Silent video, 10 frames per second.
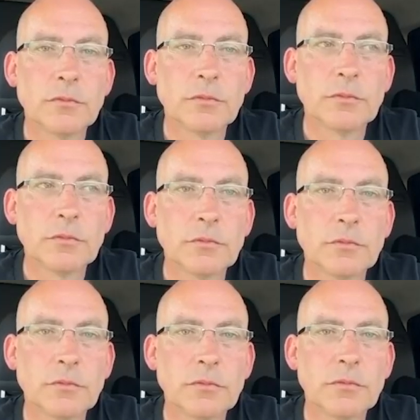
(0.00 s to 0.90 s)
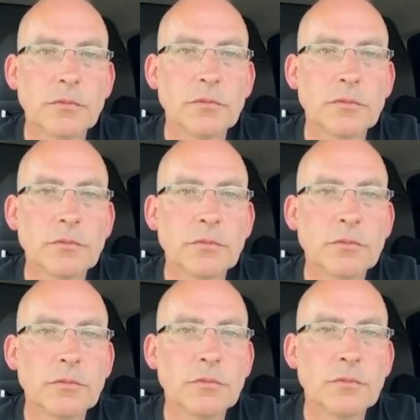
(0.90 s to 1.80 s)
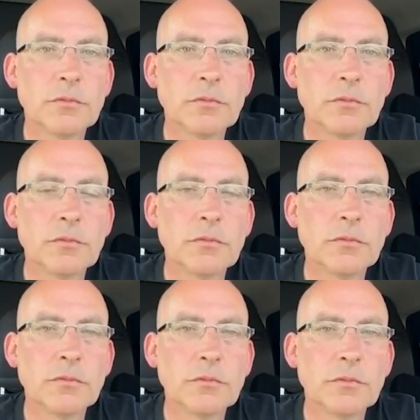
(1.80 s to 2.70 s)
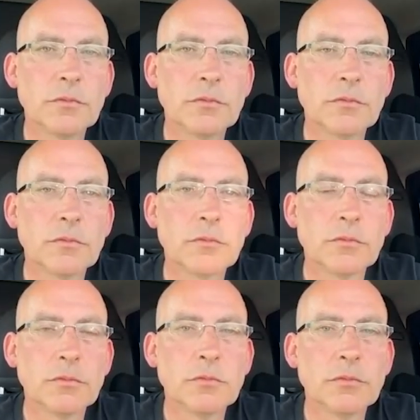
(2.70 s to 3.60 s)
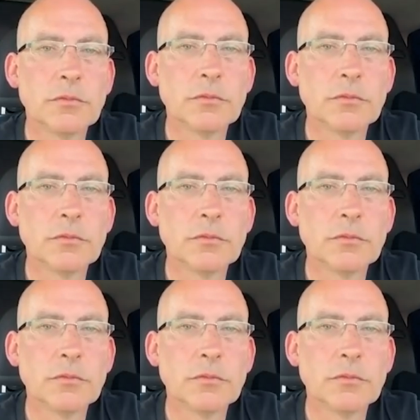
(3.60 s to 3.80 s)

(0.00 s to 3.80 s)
(not speaking)